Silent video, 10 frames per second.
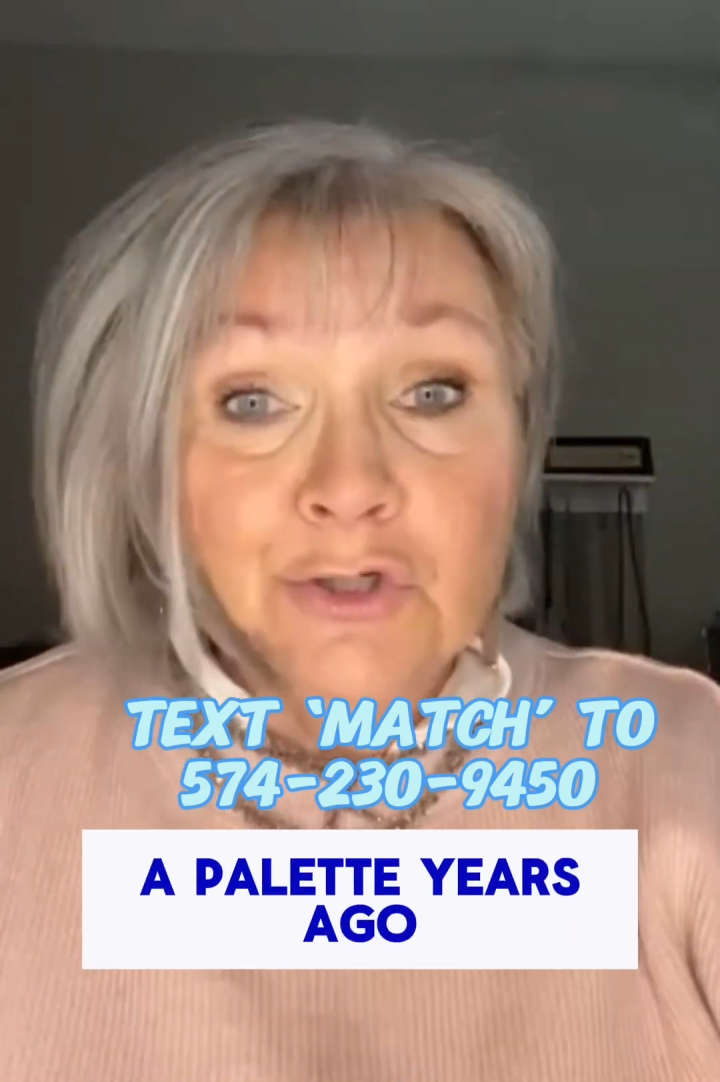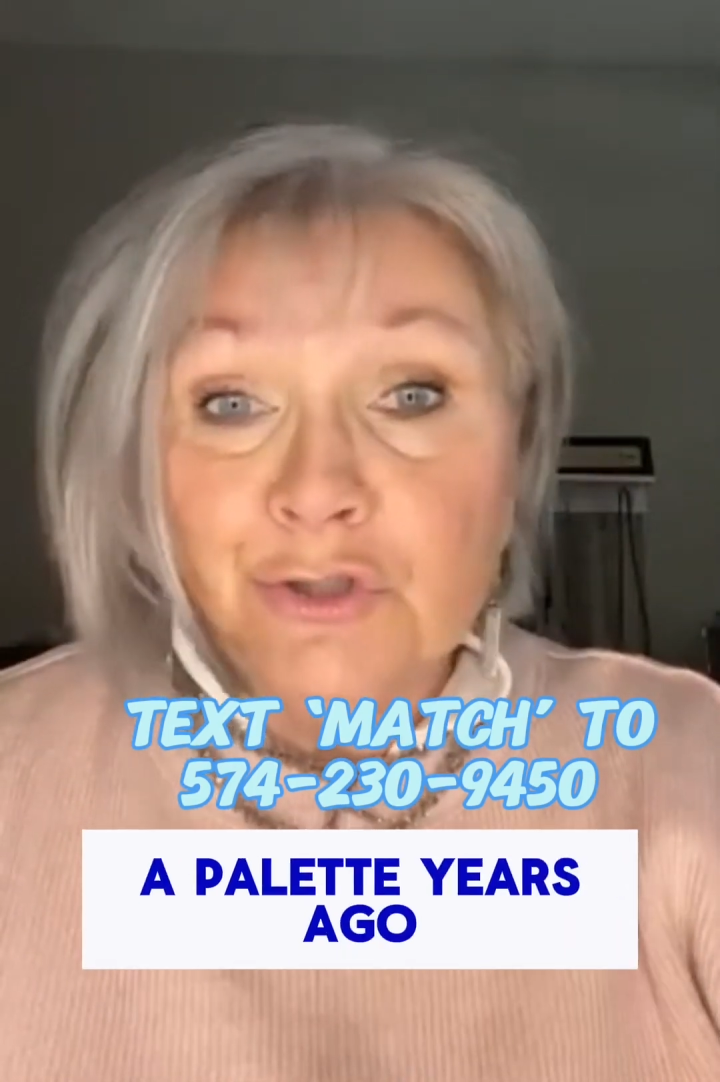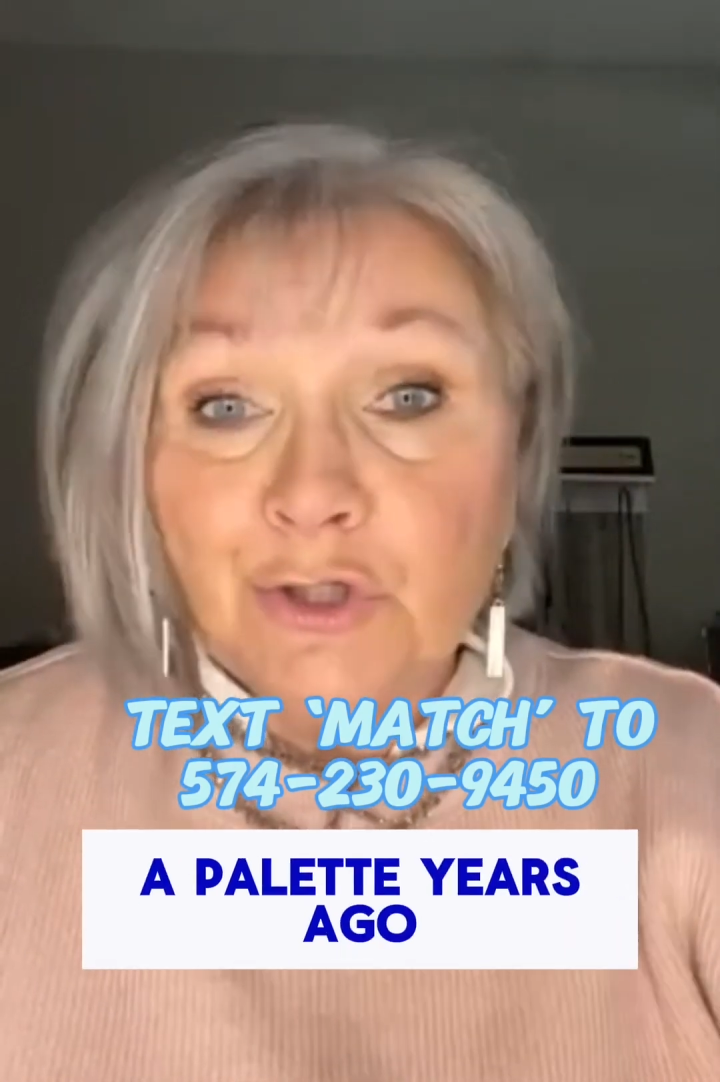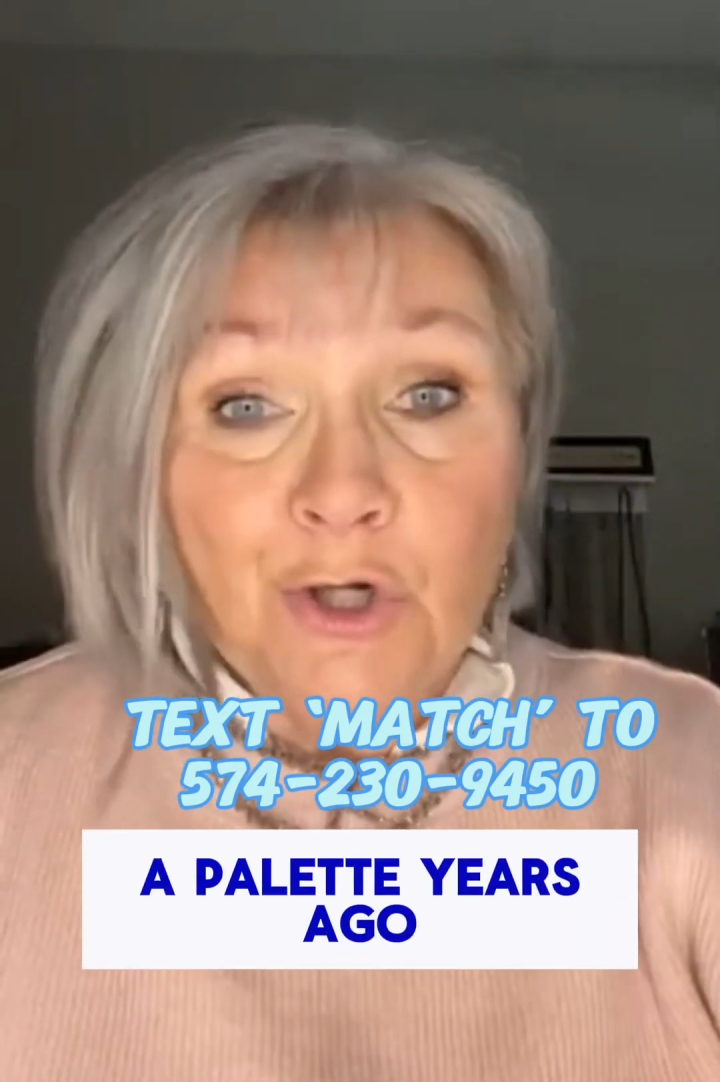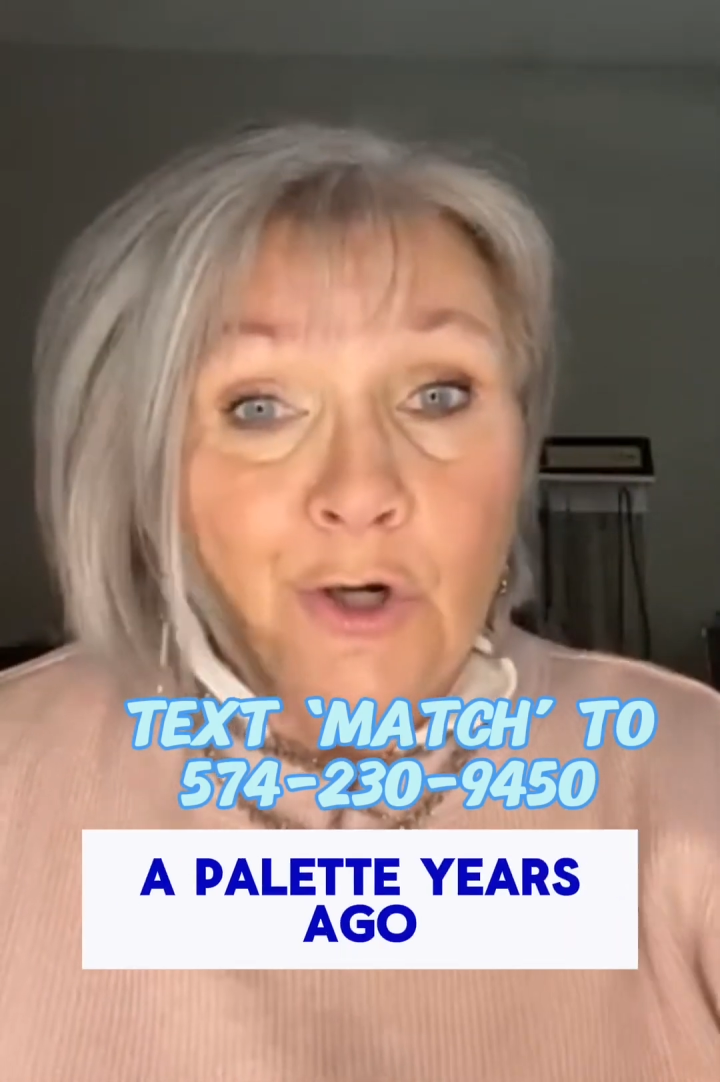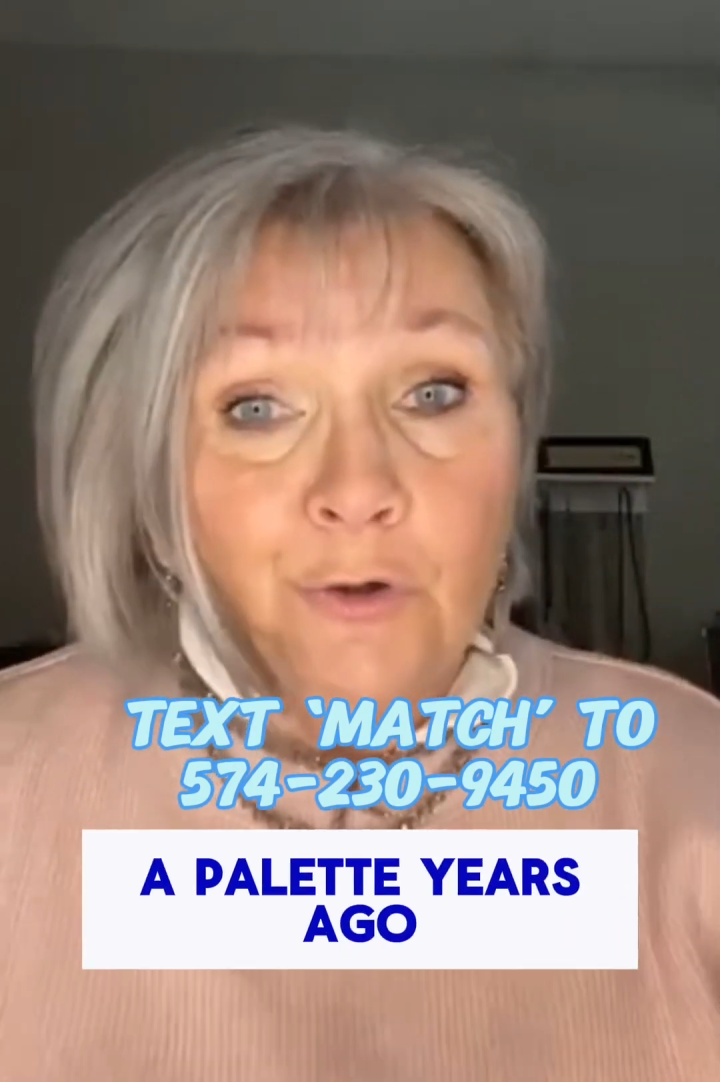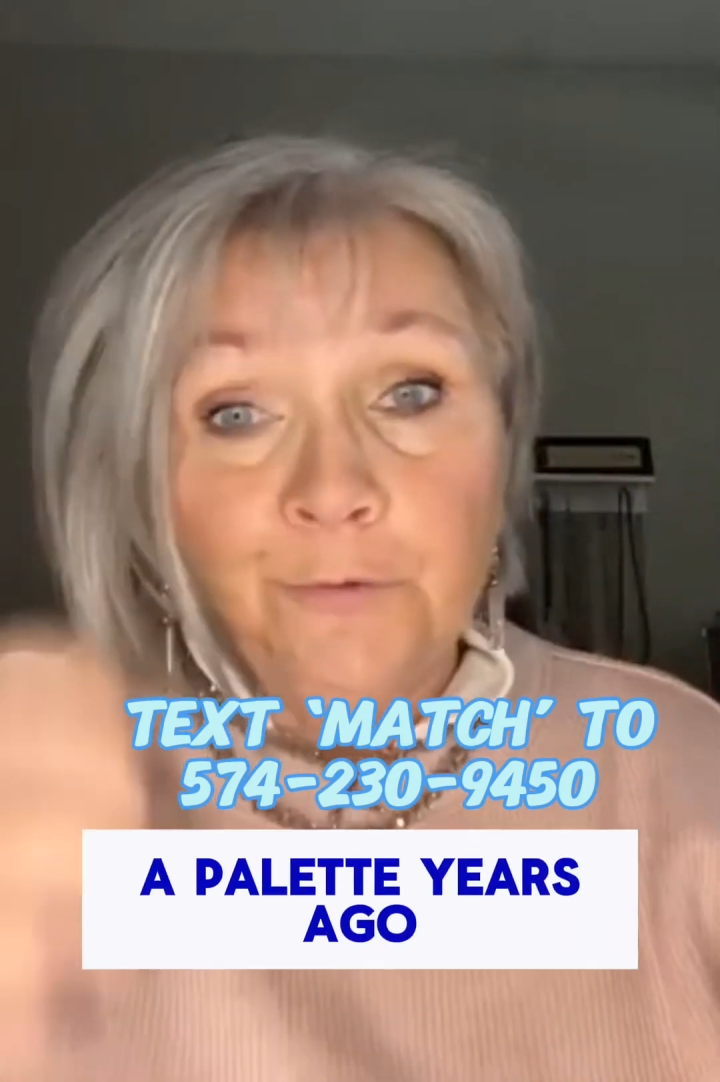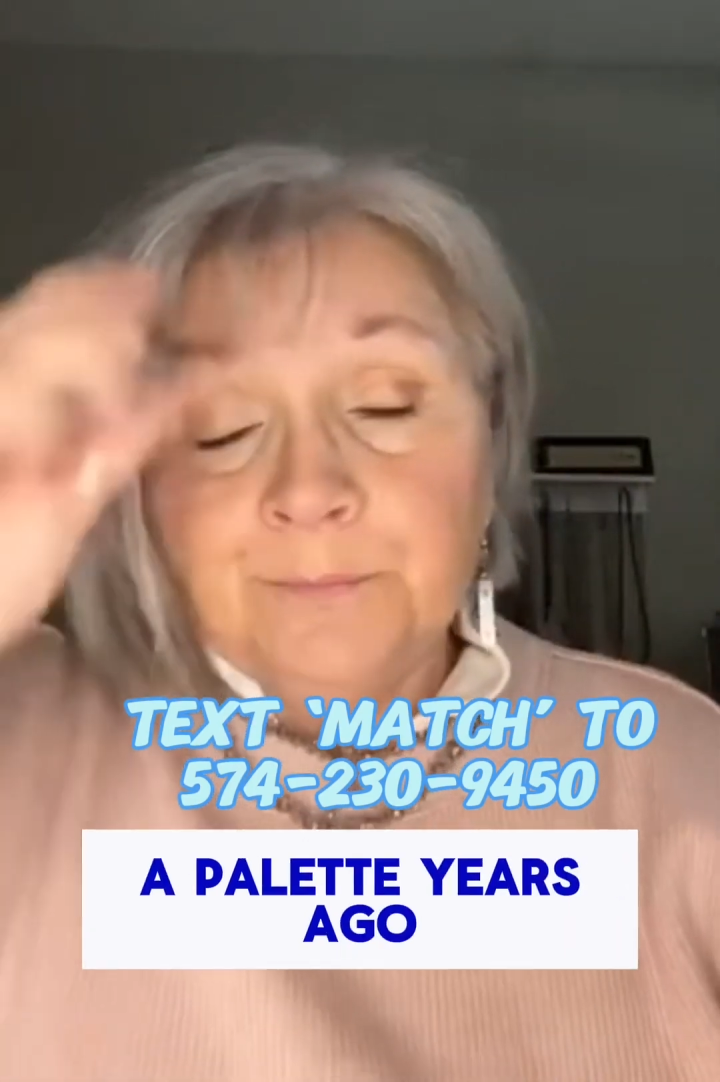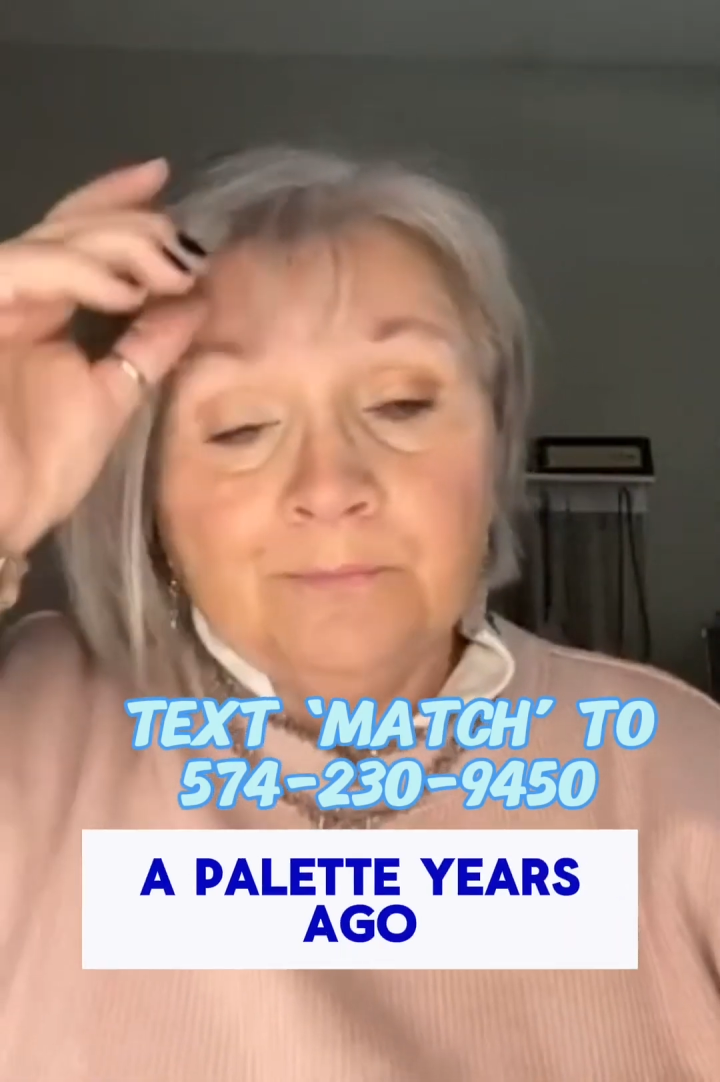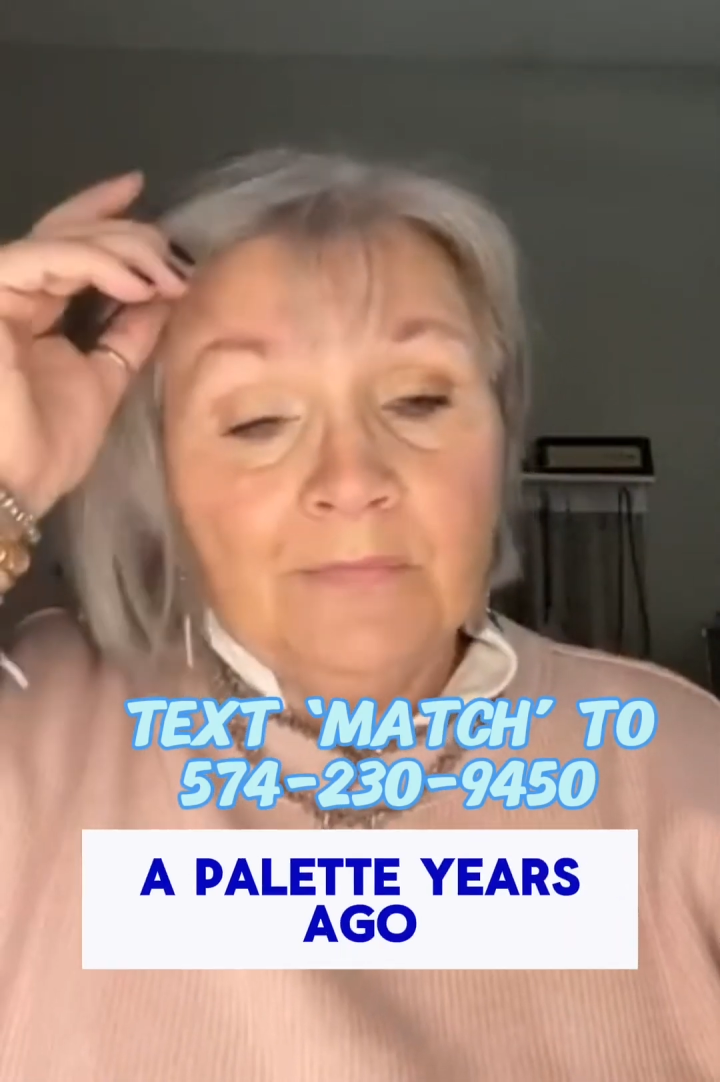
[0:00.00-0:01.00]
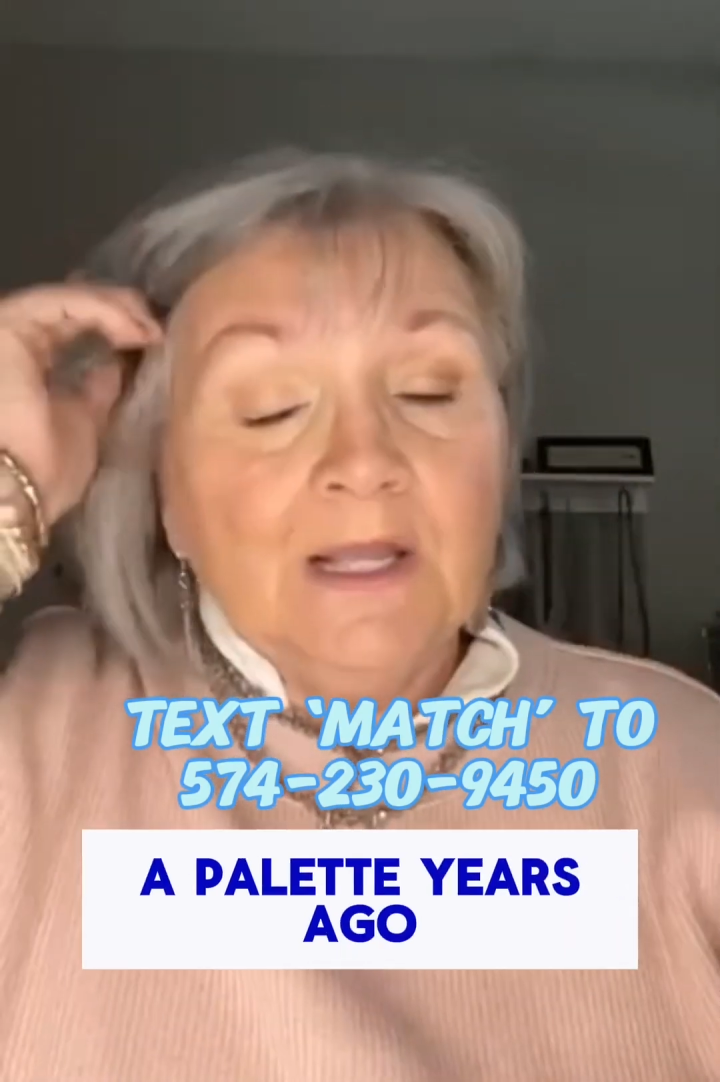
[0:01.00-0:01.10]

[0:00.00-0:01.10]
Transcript: years ago,